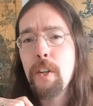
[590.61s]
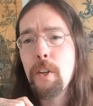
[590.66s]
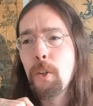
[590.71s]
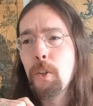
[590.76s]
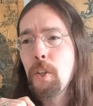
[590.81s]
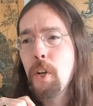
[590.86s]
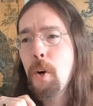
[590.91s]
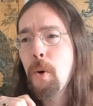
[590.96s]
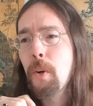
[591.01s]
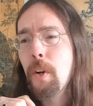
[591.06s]

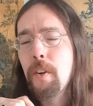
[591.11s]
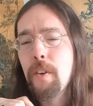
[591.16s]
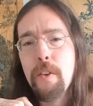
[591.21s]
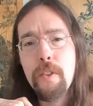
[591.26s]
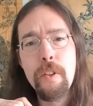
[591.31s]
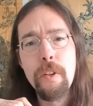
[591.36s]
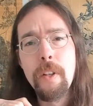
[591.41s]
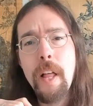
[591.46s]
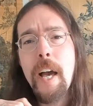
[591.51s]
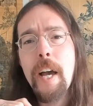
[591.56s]
you'll note,
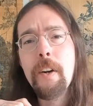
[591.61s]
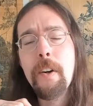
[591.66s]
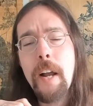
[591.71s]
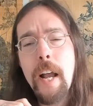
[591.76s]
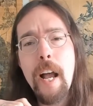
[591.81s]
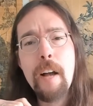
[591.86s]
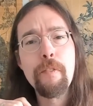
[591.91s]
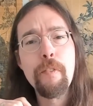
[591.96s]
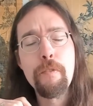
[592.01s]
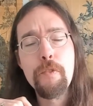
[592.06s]
under the latter
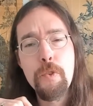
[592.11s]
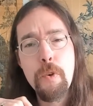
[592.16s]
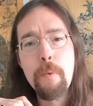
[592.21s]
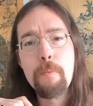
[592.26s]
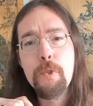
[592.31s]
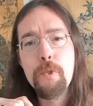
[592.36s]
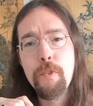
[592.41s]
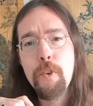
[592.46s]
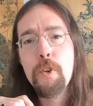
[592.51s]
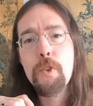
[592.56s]
half of
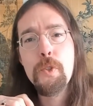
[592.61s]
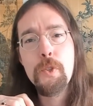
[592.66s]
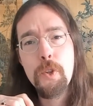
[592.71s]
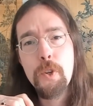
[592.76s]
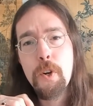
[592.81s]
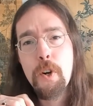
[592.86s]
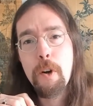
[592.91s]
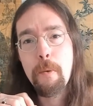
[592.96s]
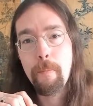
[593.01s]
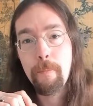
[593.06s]
Trump's first
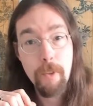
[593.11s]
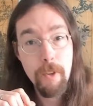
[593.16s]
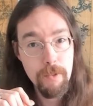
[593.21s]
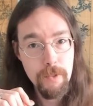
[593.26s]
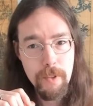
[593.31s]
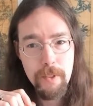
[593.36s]
term.